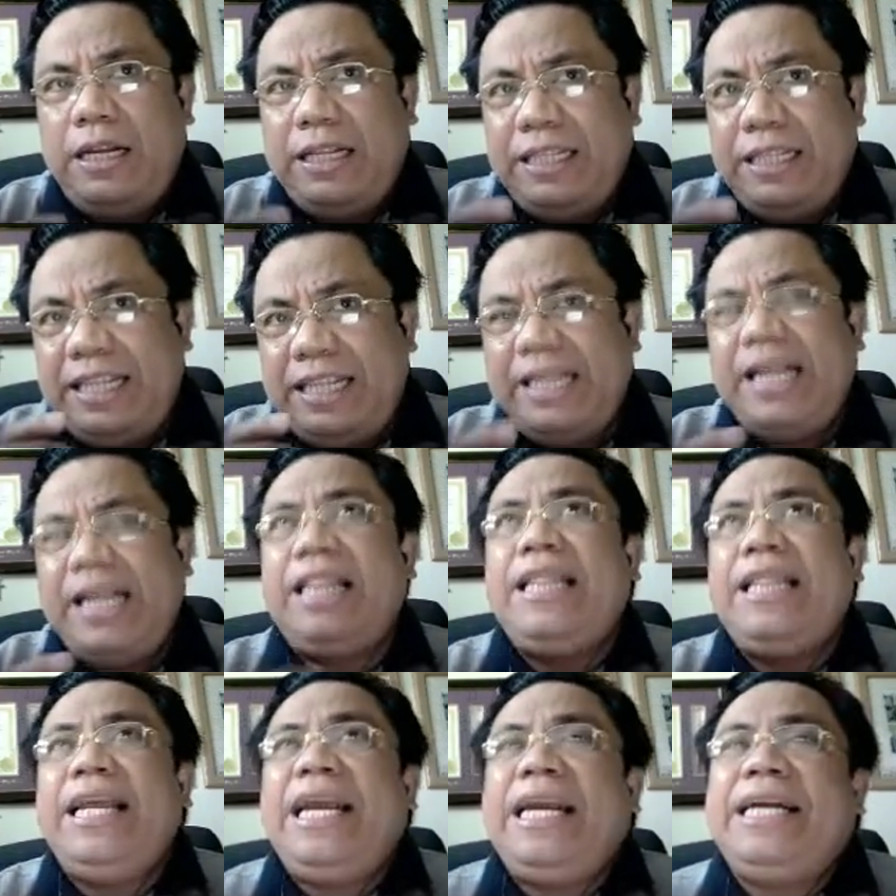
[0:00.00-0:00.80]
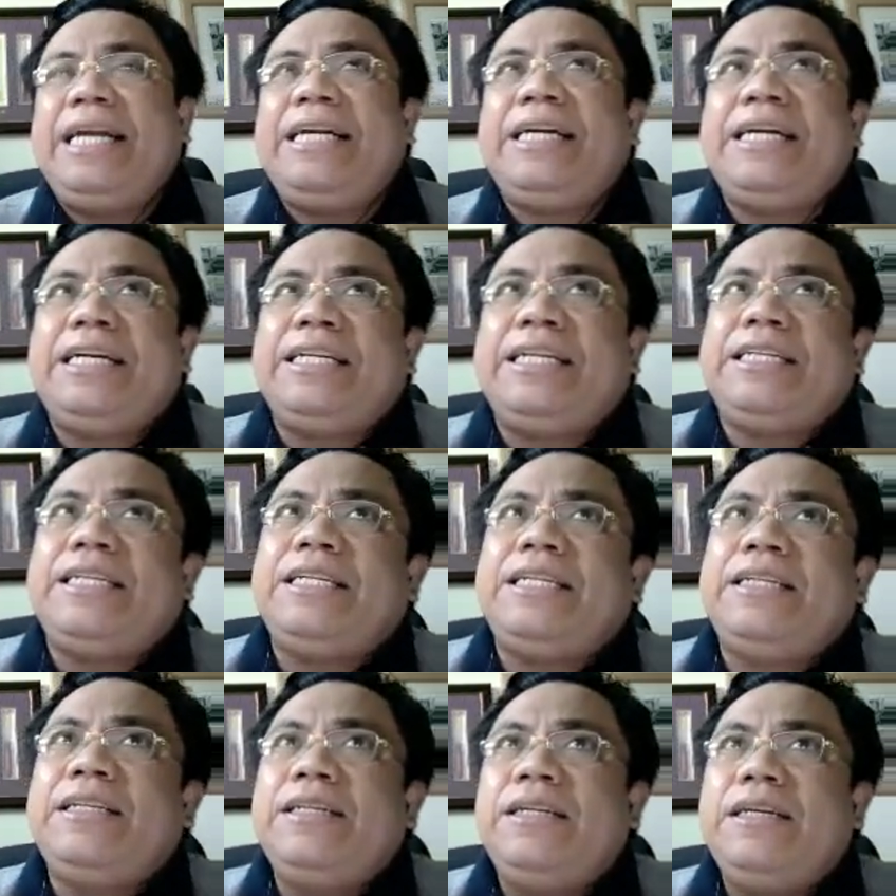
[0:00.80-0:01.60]

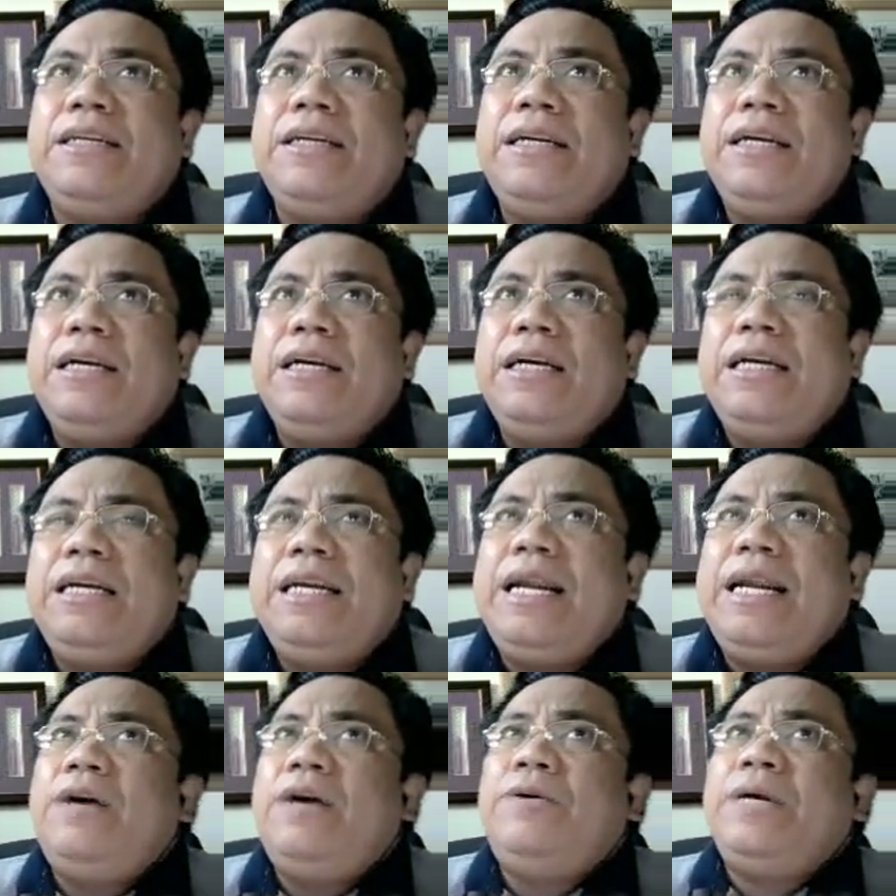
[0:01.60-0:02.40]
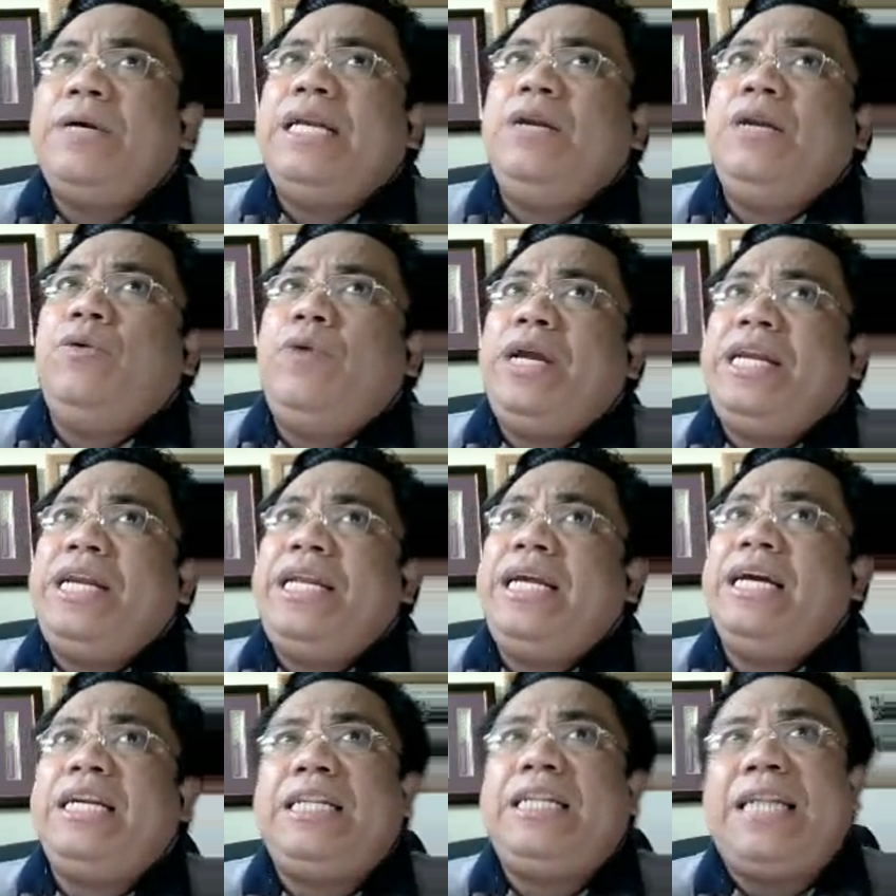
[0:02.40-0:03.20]
genetics. Now, in a way,
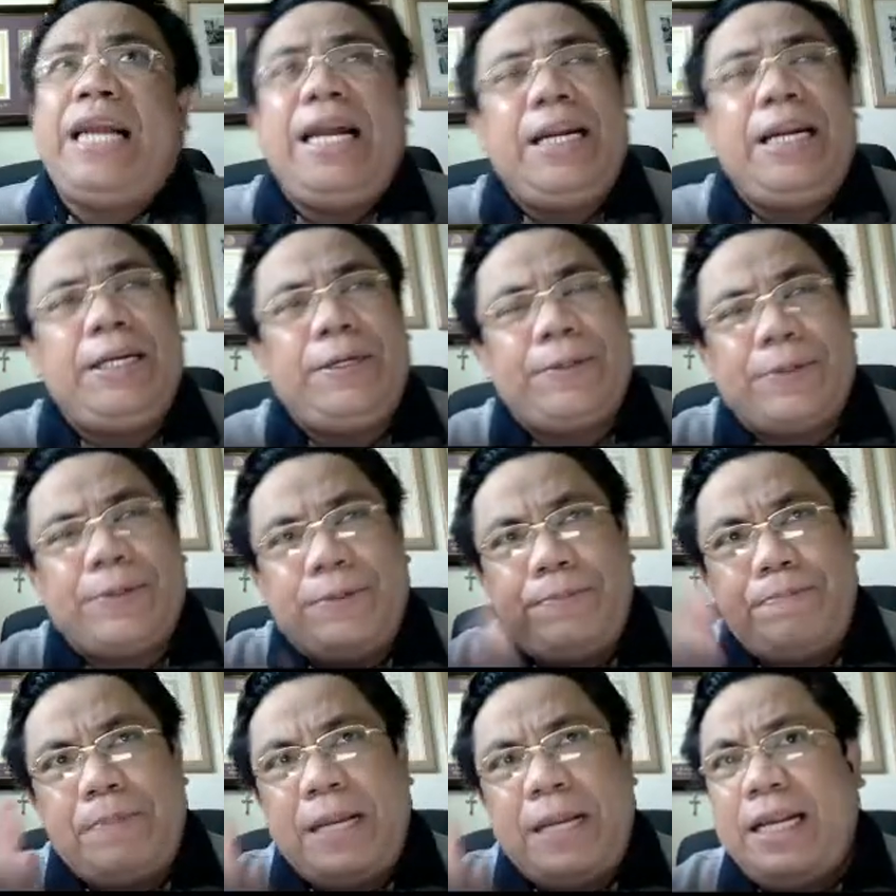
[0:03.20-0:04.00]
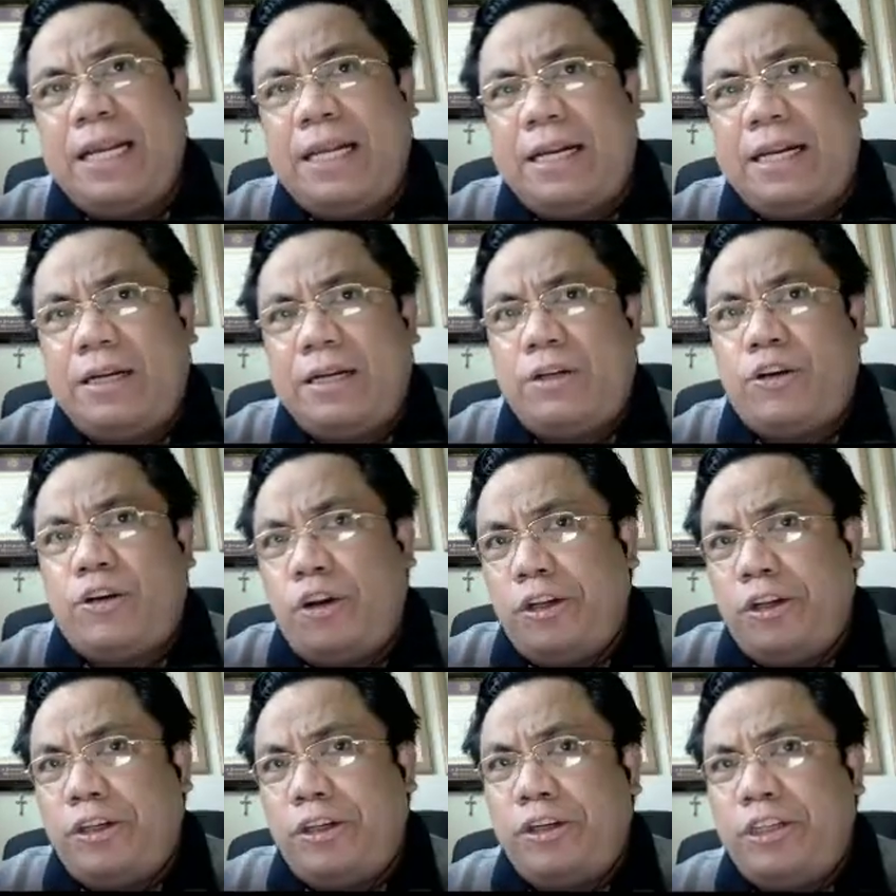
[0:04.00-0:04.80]
they are trying to compare
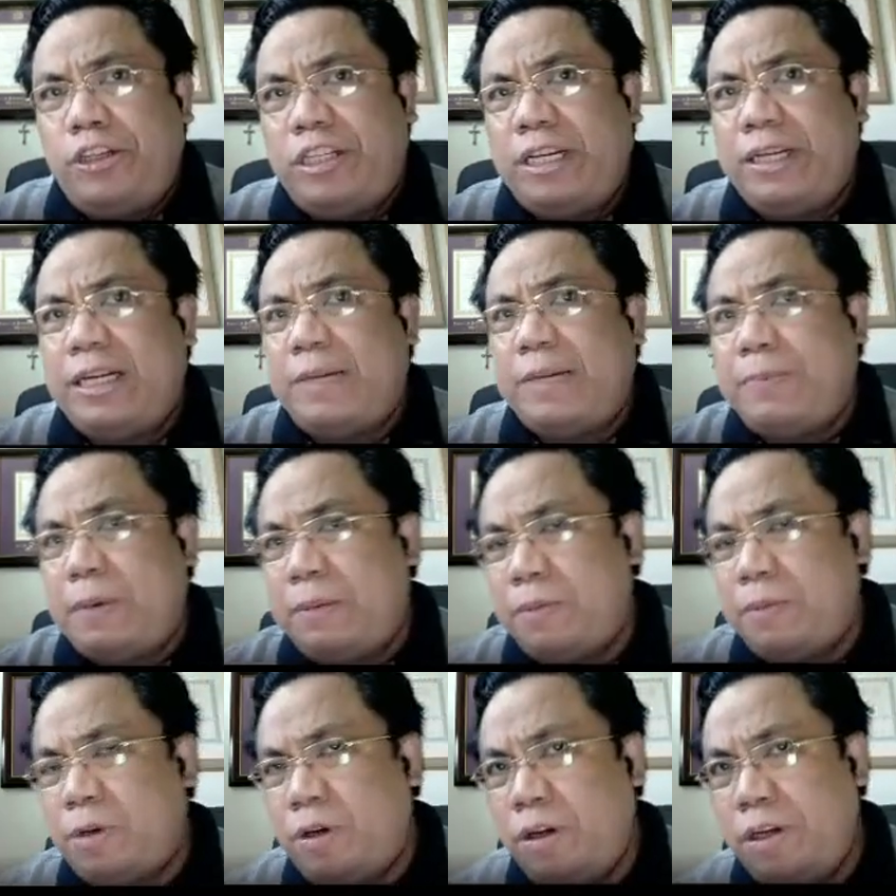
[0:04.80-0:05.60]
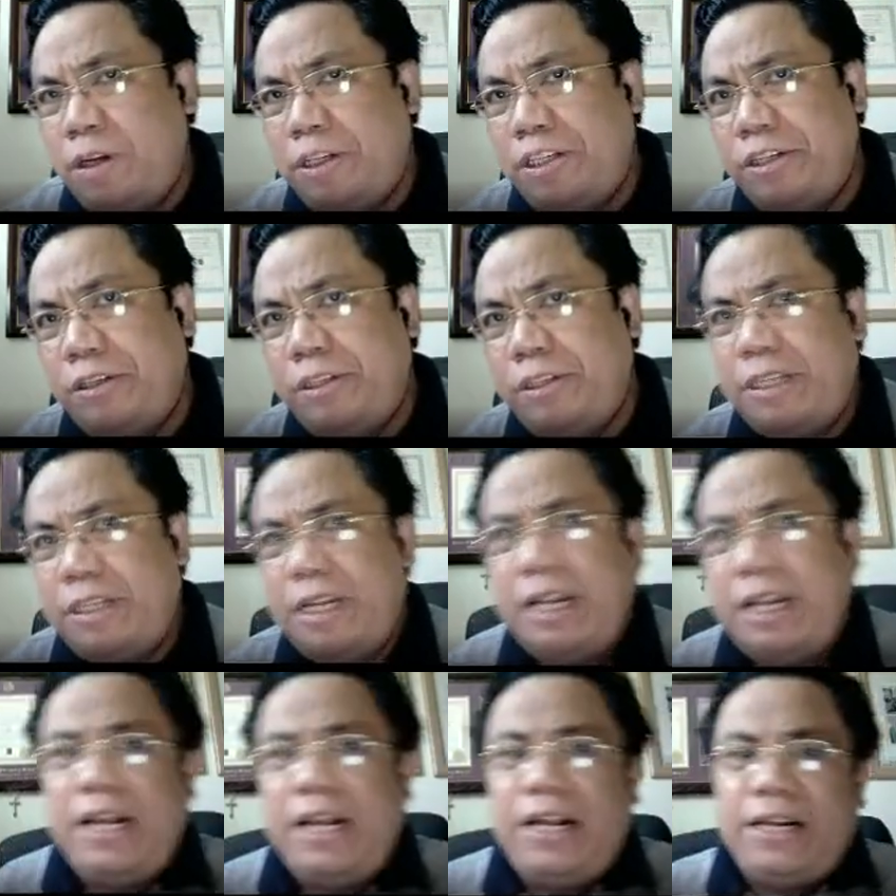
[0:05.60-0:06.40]
cultures from cultures,
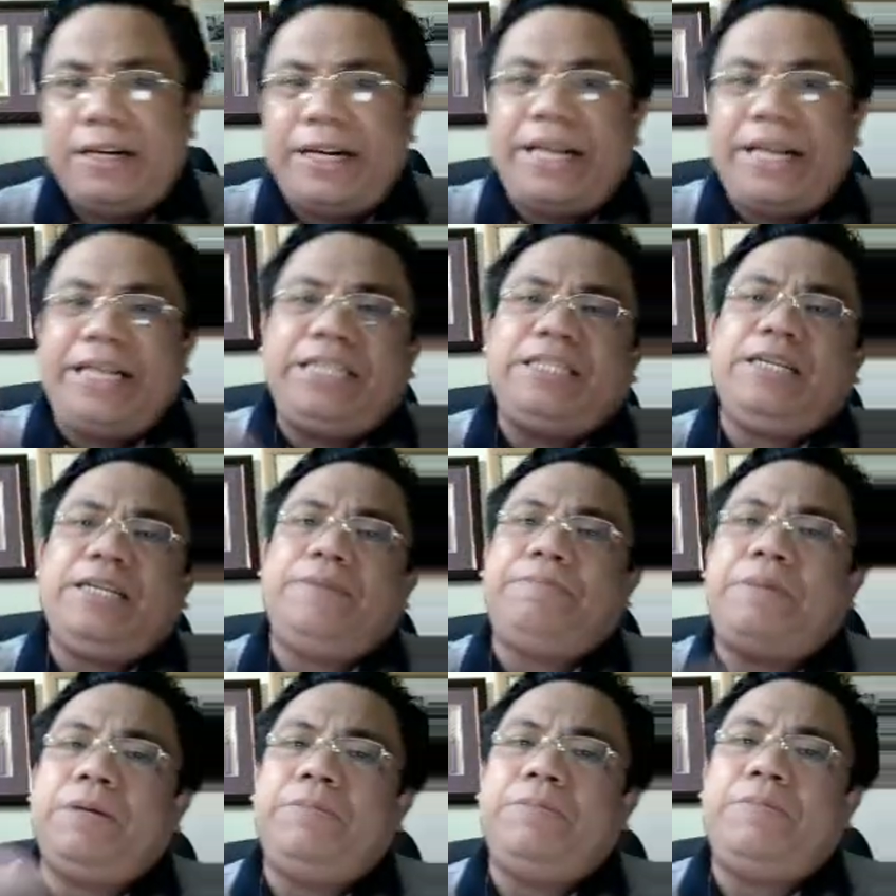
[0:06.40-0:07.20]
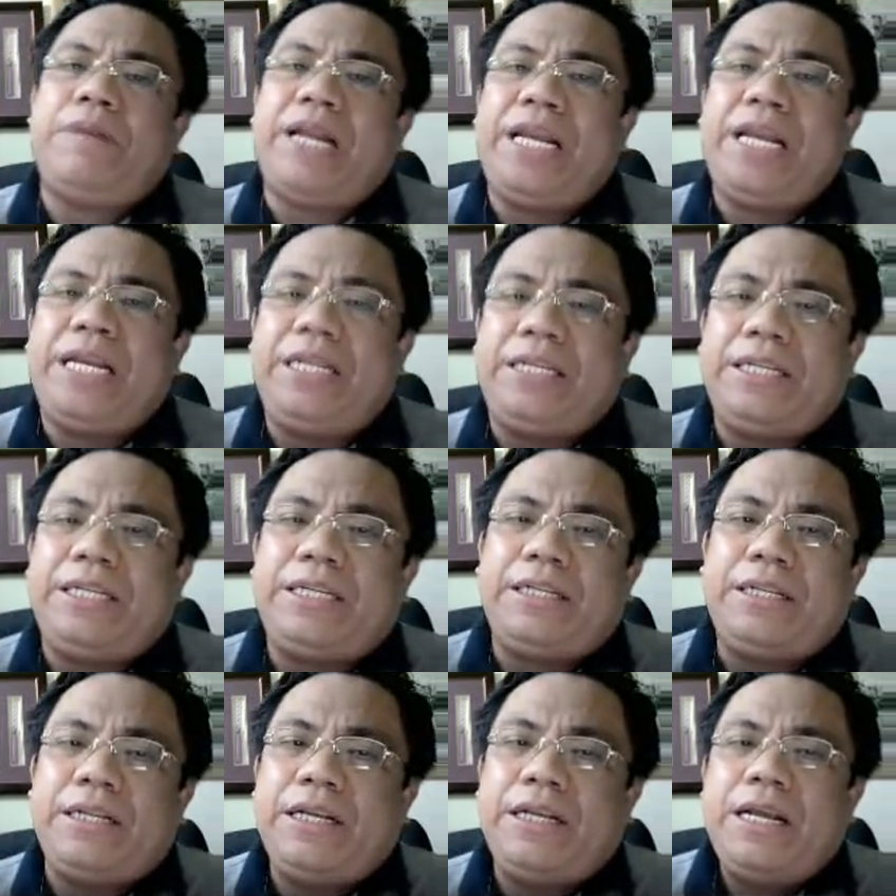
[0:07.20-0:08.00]
race from race.